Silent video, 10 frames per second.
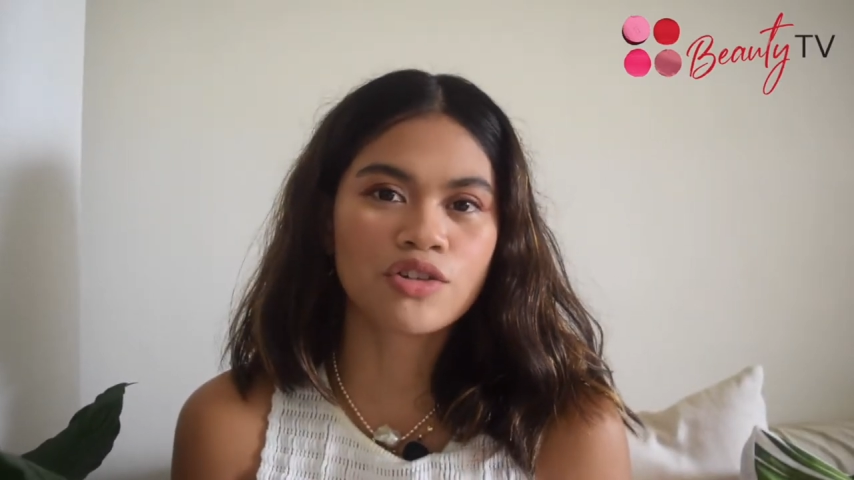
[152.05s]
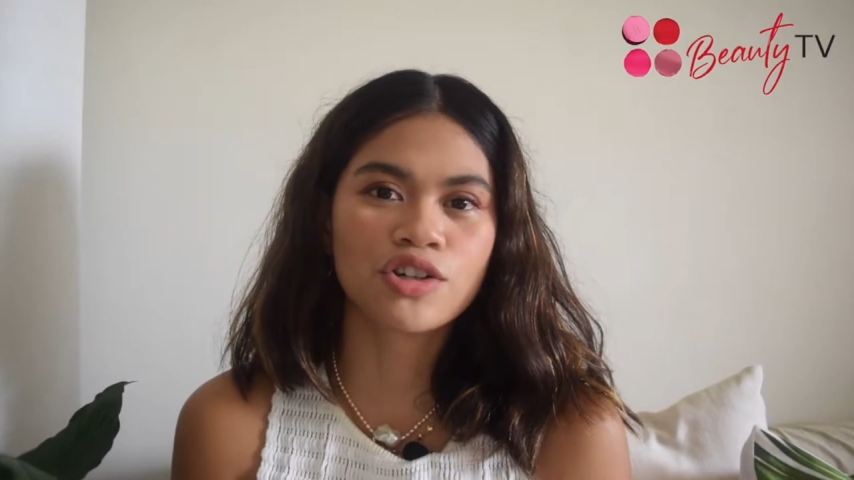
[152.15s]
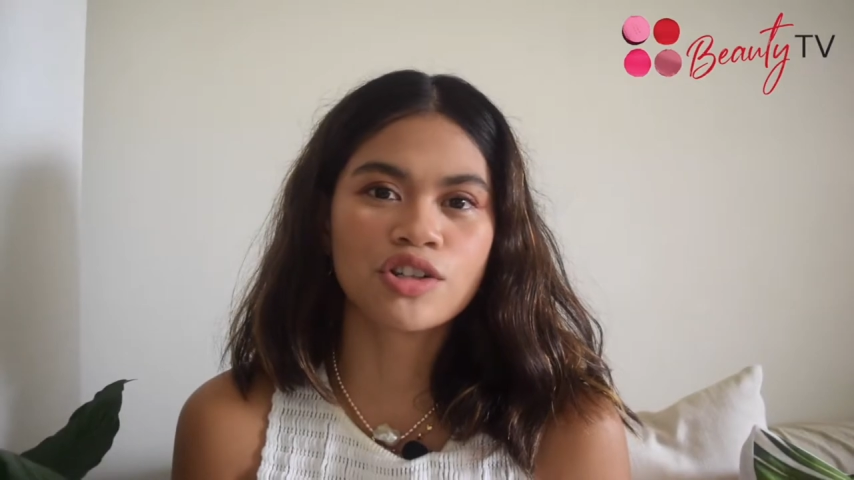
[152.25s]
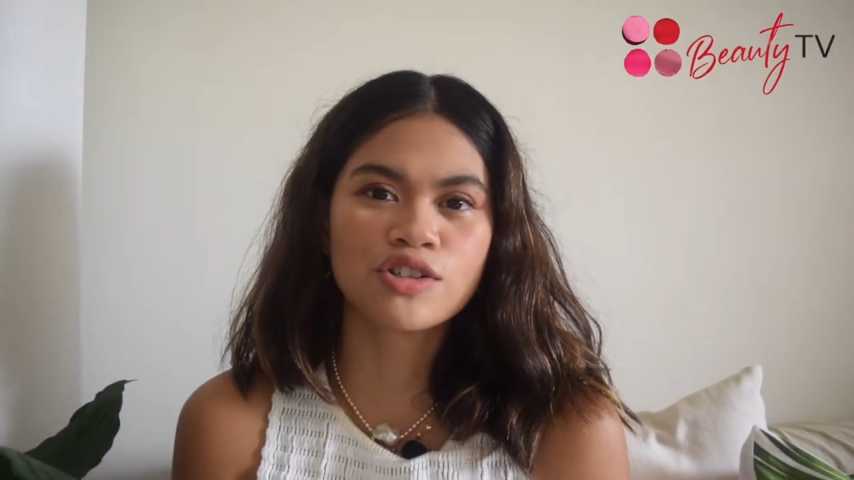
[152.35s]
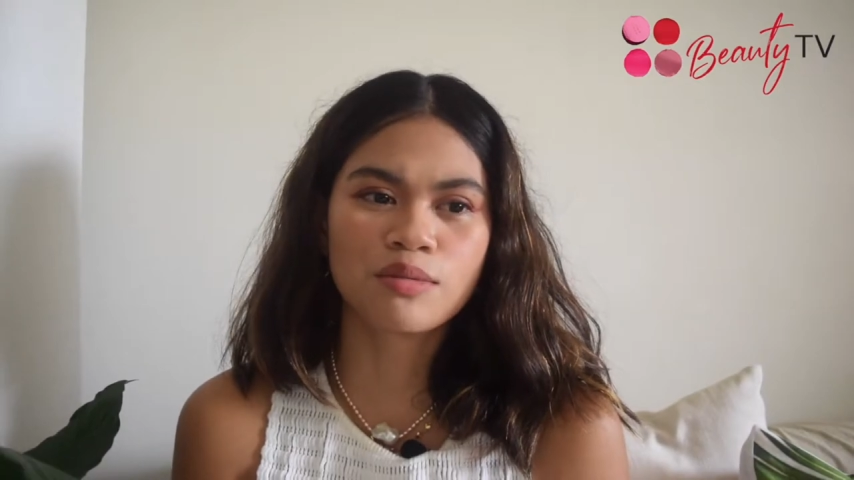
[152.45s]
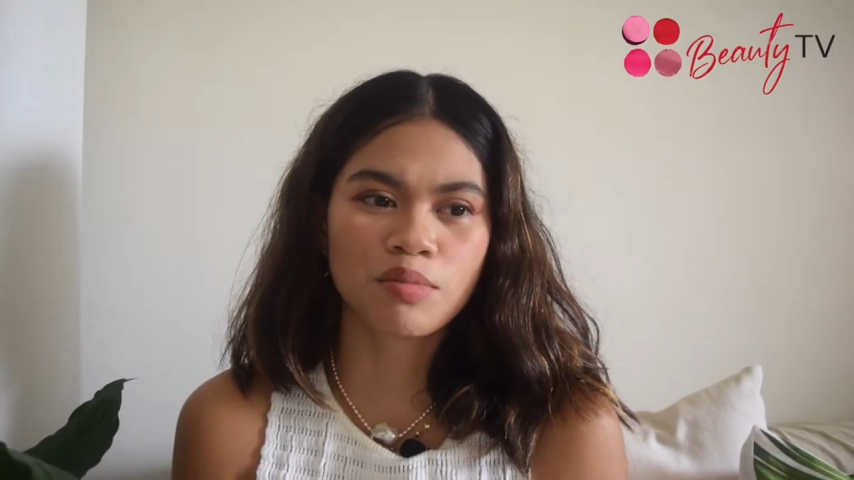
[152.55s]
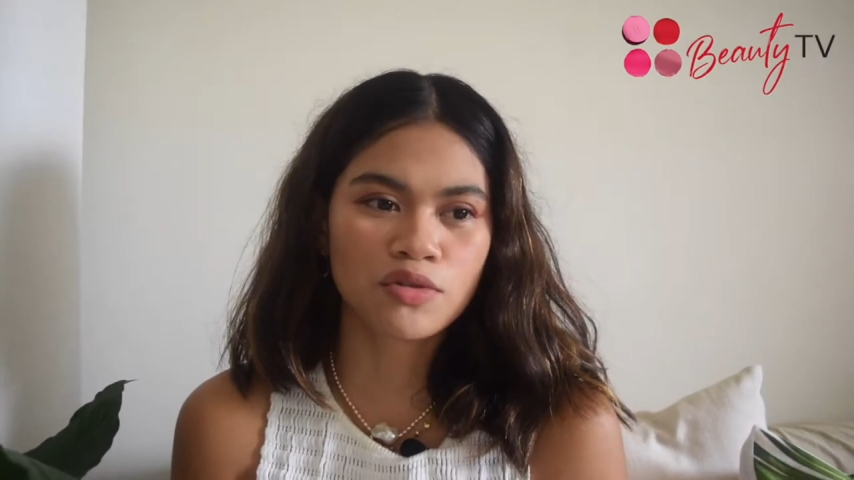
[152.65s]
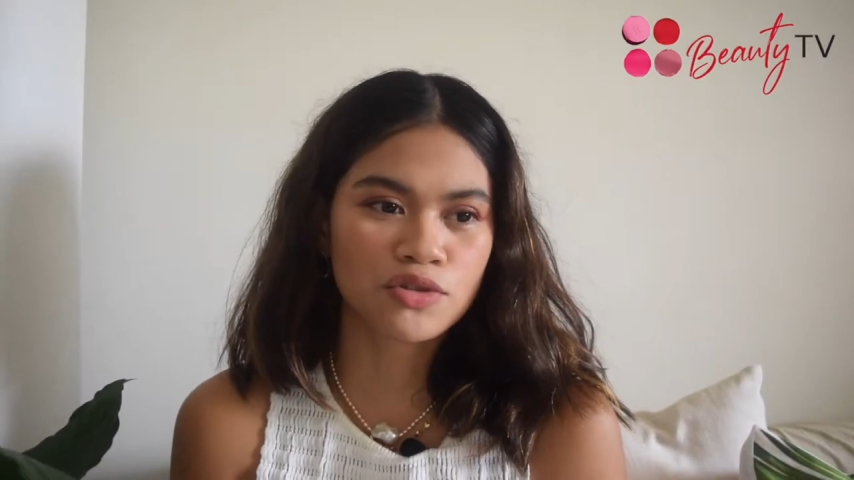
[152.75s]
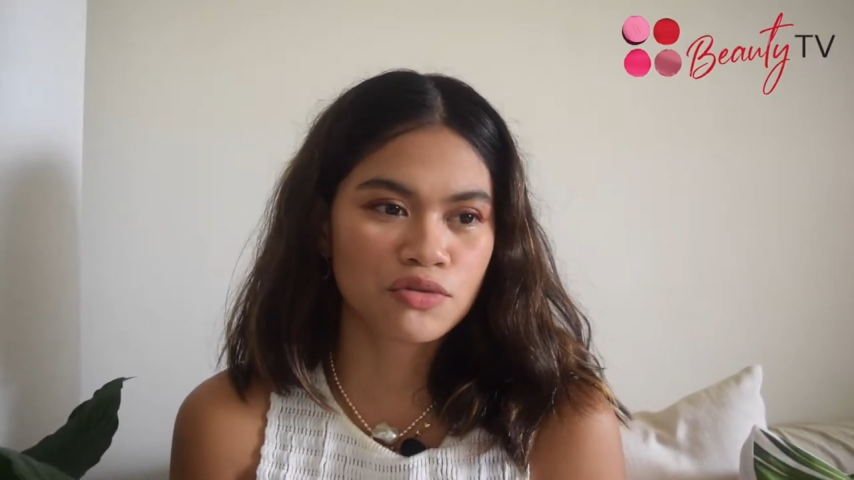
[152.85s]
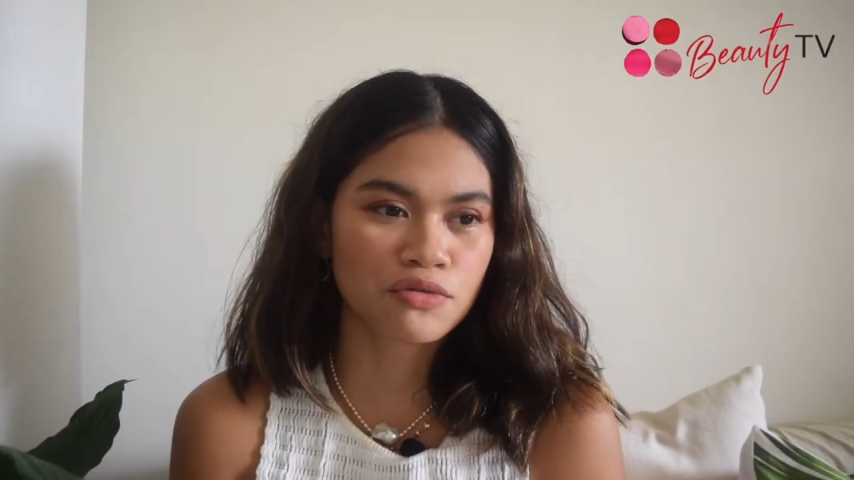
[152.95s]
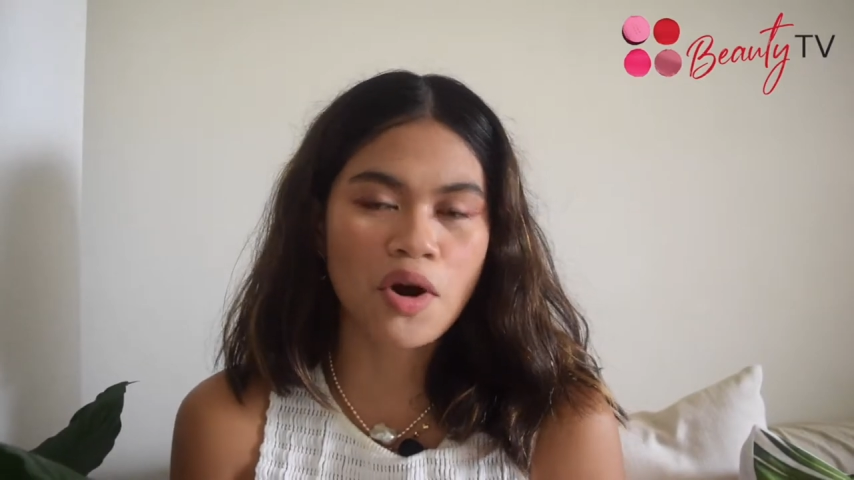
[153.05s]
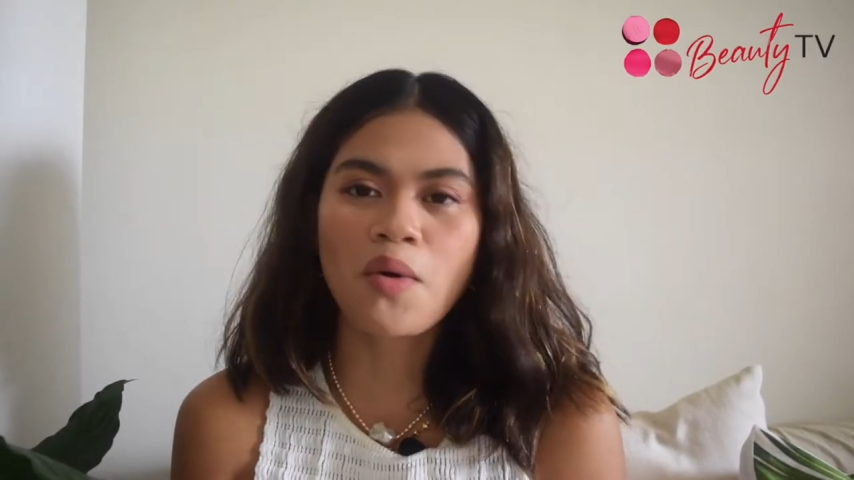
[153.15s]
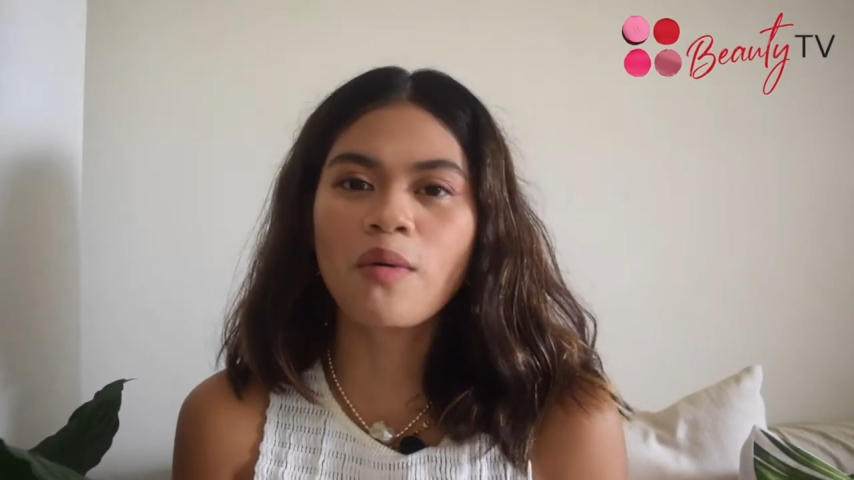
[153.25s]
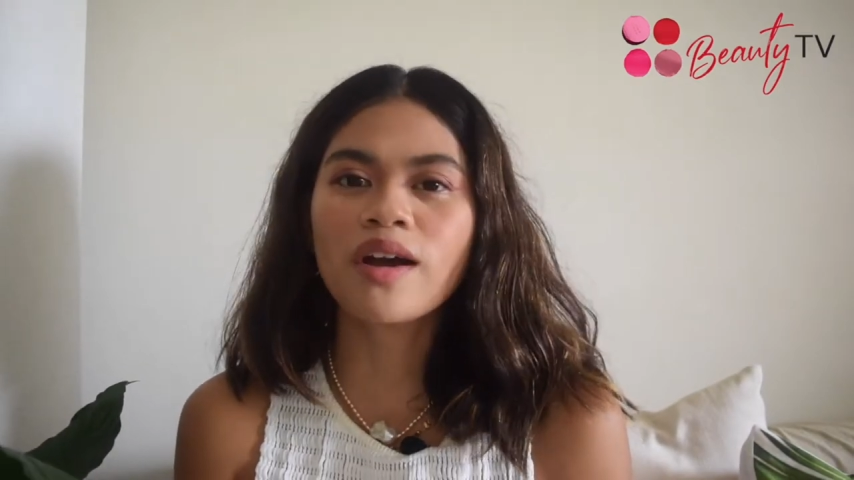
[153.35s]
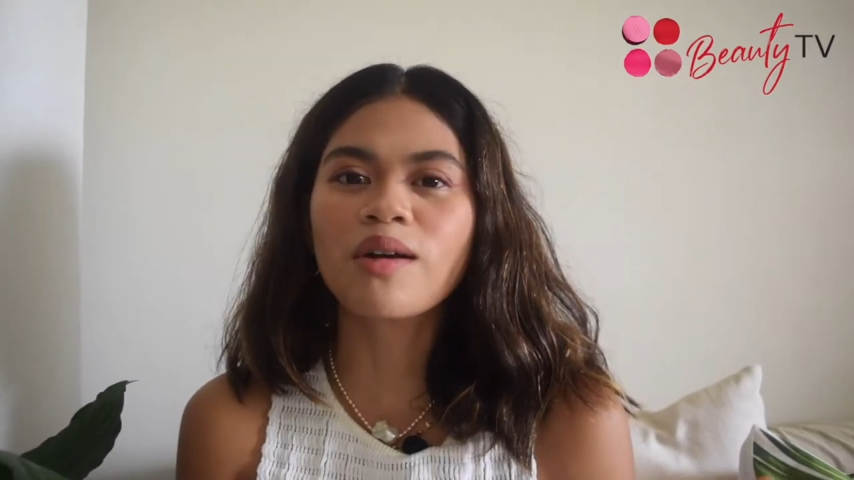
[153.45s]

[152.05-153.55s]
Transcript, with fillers: you're supposed to throw away